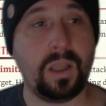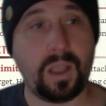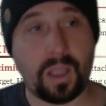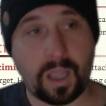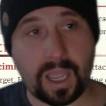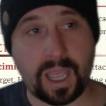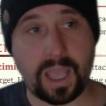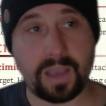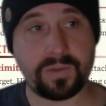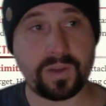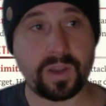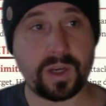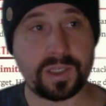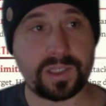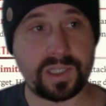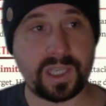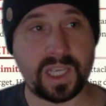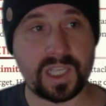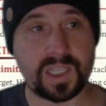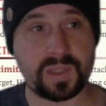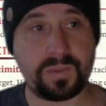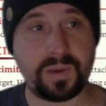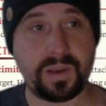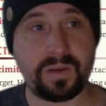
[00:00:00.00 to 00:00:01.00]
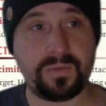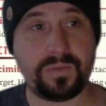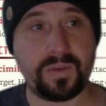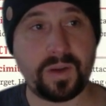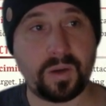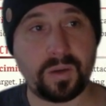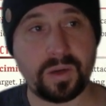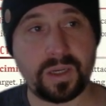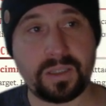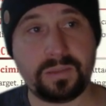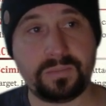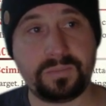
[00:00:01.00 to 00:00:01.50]
I have got a testbed
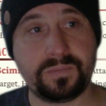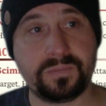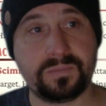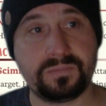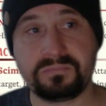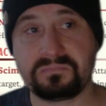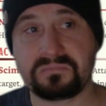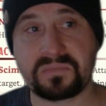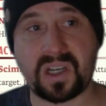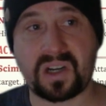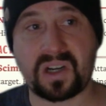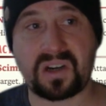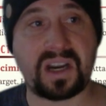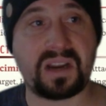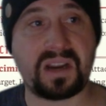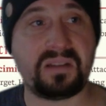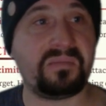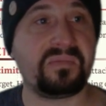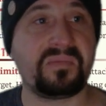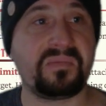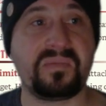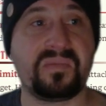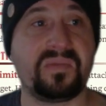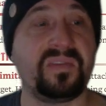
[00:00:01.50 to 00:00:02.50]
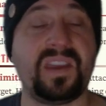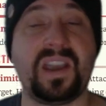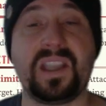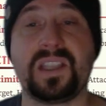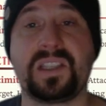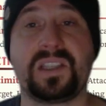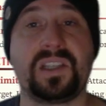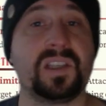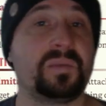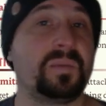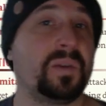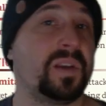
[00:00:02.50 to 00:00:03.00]
folder. All right.
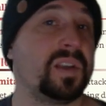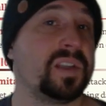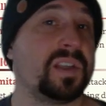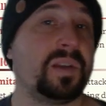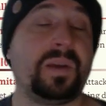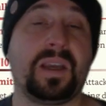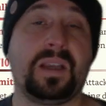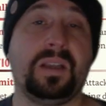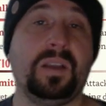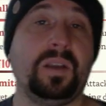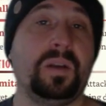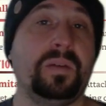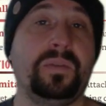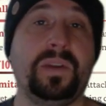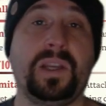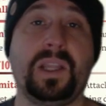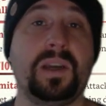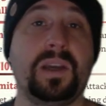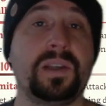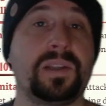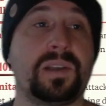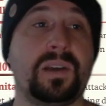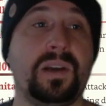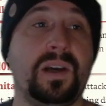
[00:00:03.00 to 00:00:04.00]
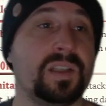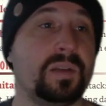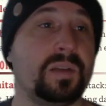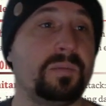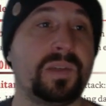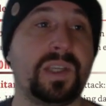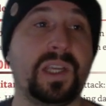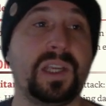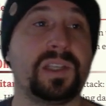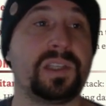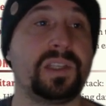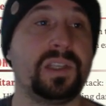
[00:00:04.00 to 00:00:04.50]
That's just because I make a lot of videos, guys. I'm
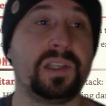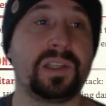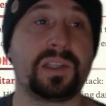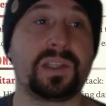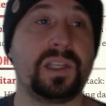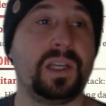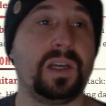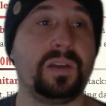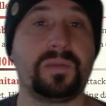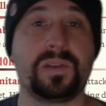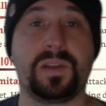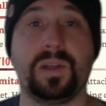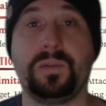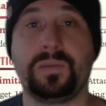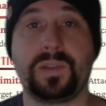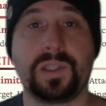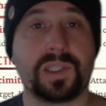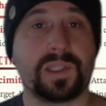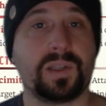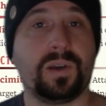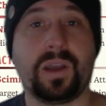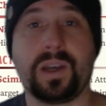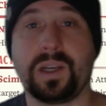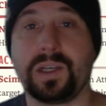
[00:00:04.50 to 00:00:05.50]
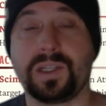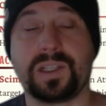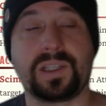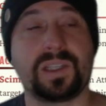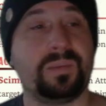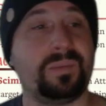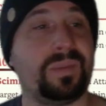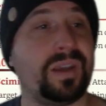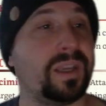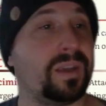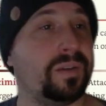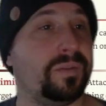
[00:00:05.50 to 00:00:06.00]
testing stuff. So I've decided just
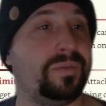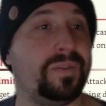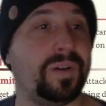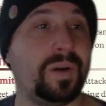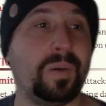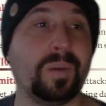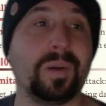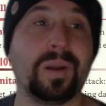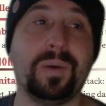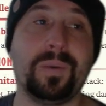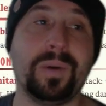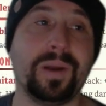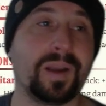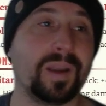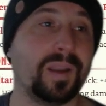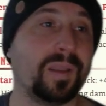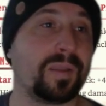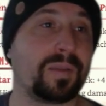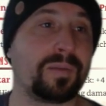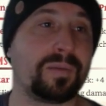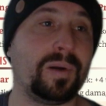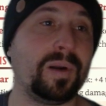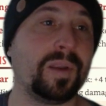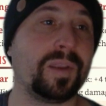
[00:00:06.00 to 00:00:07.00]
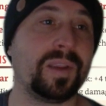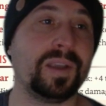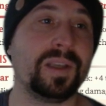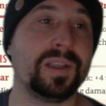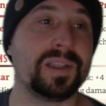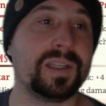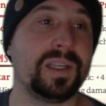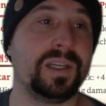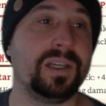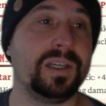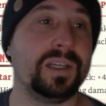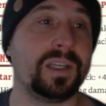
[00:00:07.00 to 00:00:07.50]
to make a folder where I can throw
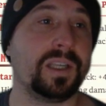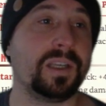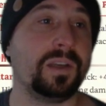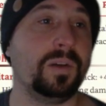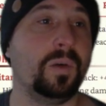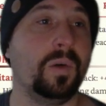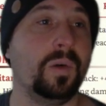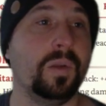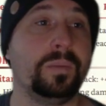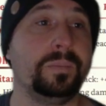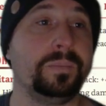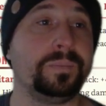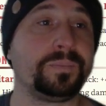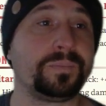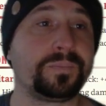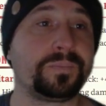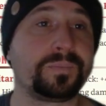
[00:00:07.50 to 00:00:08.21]
things in and ignore them.